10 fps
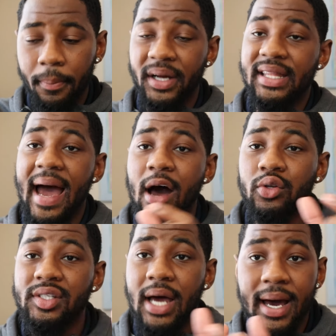but the
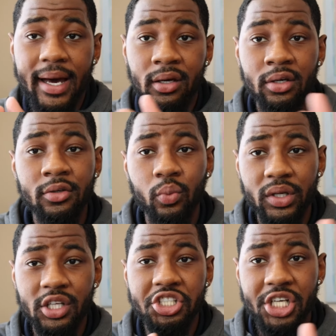outside
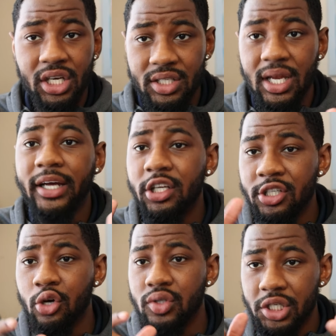with the cheese like the
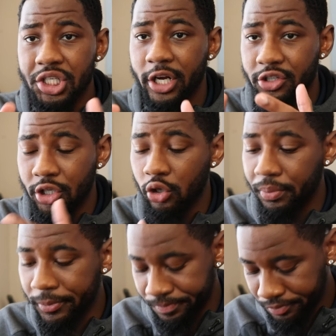toasted cheddar chalupa.